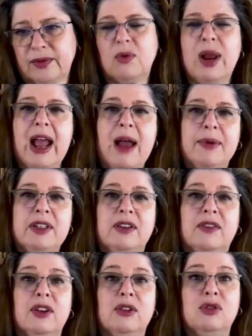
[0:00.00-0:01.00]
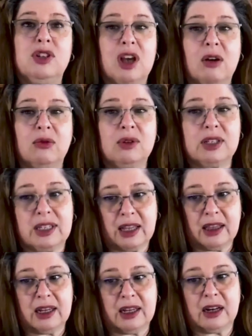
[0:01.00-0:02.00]
So what happens if you don't
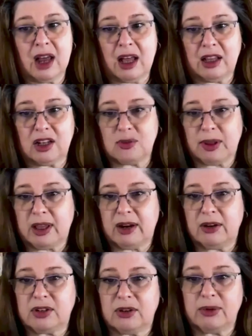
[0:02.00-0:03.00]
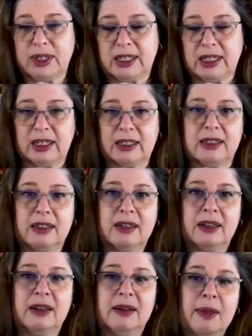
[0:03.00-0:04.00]
send the acknowledgement letters or receipts?
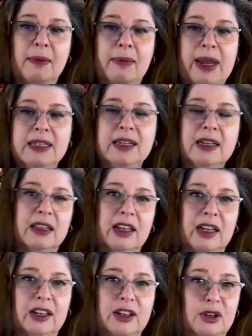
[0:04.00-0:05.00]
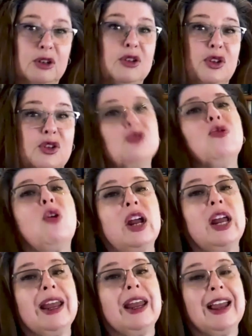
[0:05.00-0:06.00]
Basically, you're
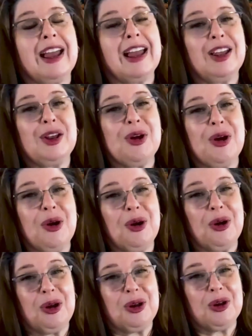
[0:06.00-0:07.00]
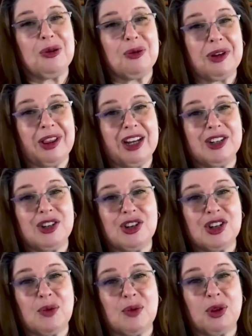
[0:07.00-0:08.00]
destroying your
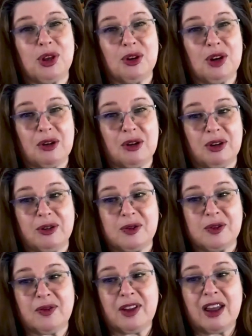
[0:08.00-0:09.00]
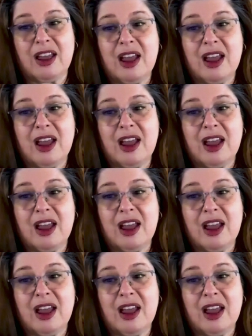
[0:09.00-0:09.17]
relationship with your donors.